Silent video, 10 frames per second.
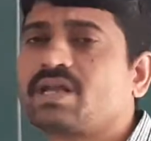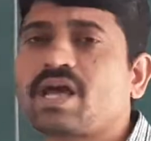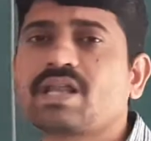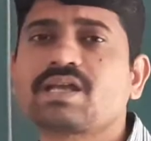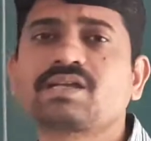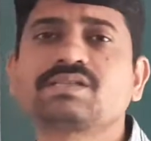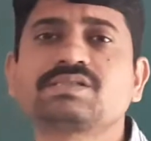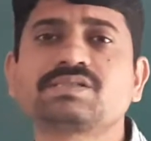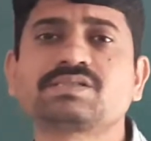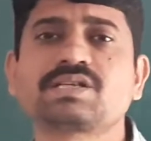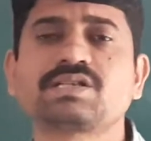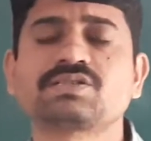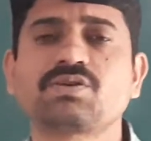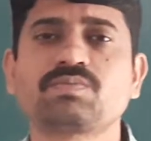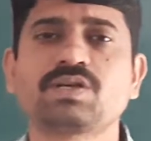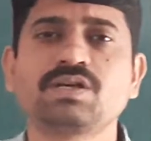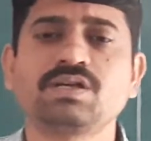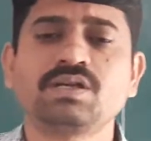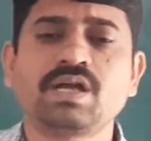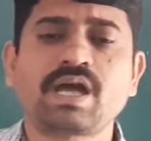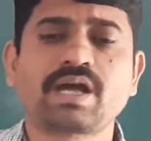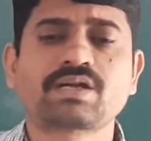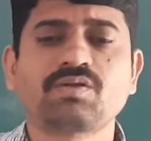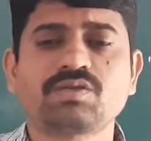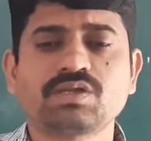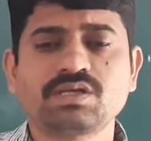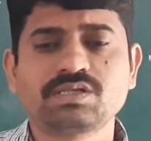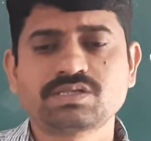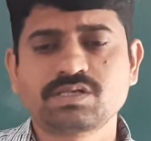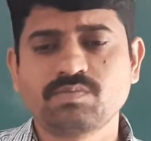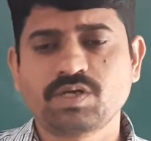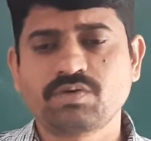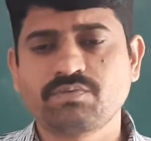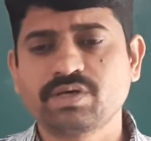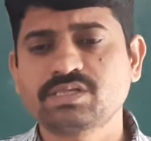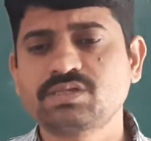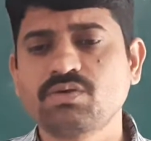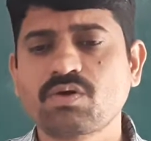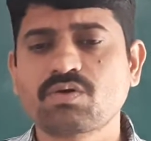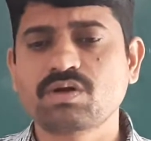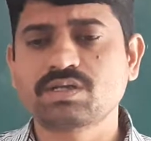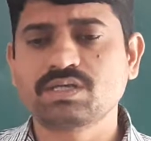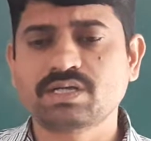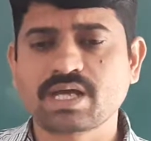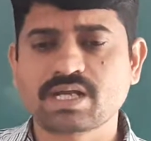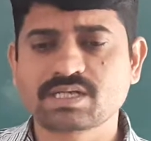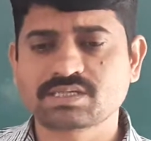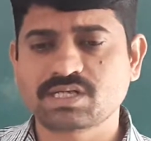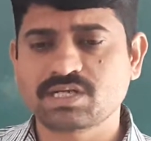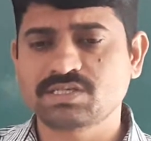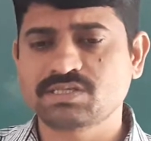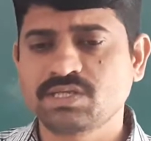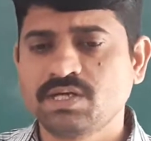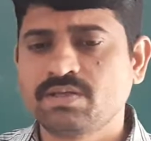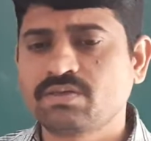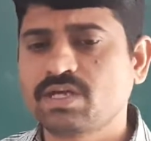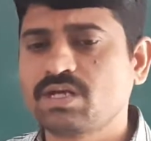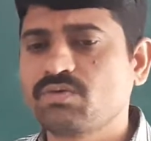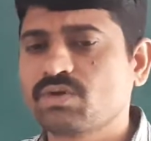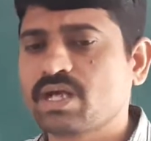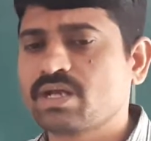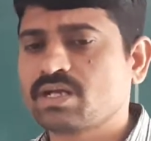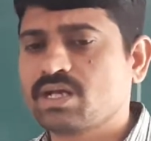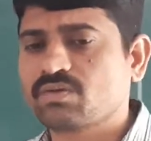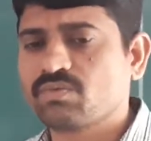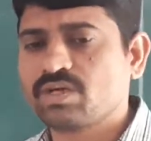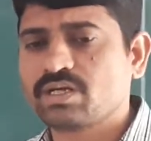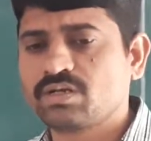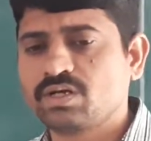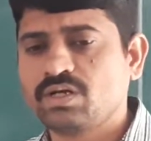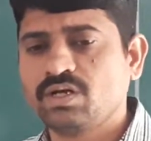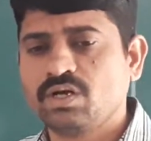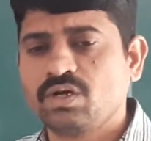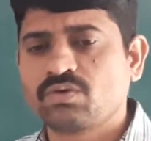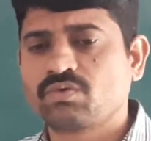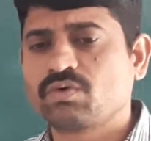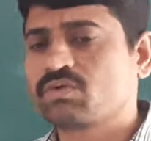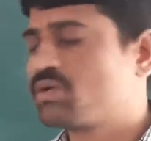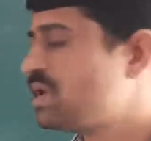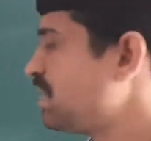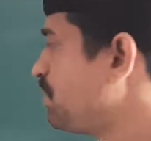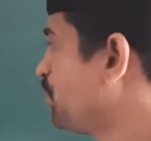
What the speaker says: direct stress of the act on the chimney. Once you have got the direct stress, then you can calculate the total